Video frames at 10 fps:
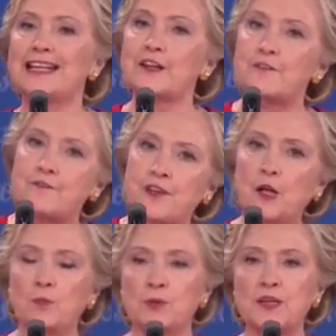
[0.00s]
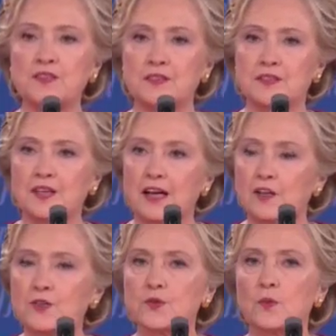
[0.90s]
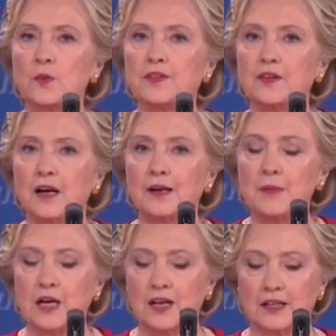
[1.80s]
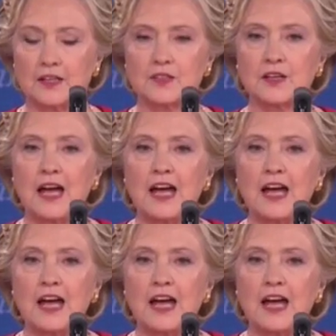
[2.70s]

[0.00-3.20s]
to fill prison cells with young Americans.